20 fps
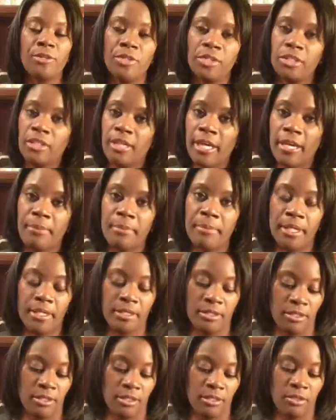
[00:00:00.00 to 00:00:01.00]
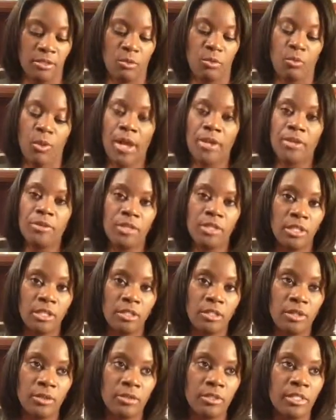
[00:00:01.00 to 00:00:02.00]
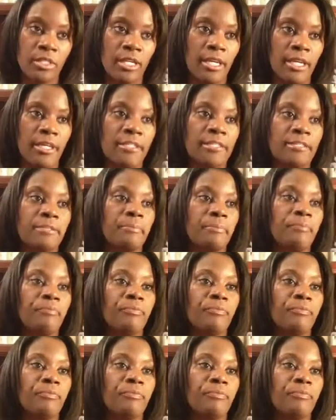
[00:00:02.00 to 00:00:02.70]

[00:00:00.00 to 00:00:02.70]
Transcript: need to take medicines, why you need a certain test,